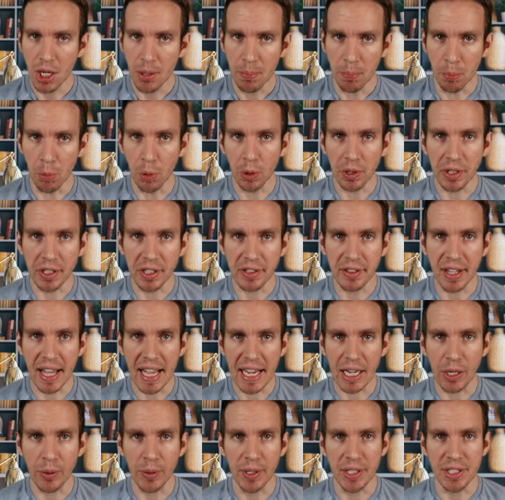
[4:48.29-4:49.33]
more than
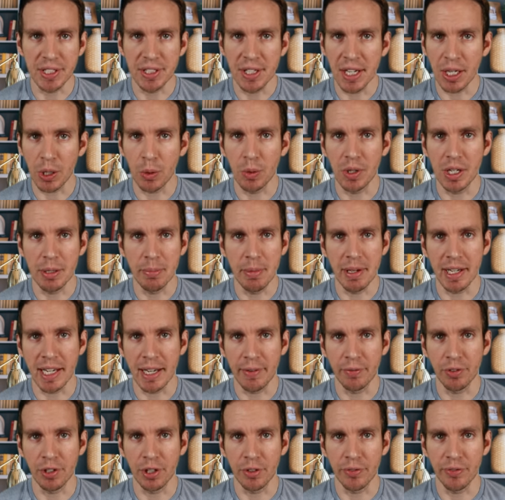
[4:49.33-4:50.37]
likely it's not going to make
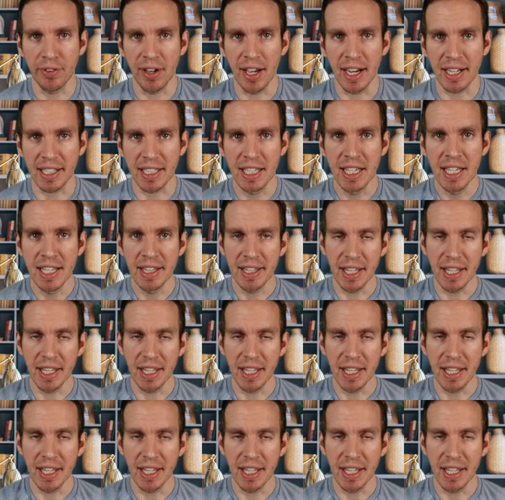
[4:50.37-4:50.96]
up for the fact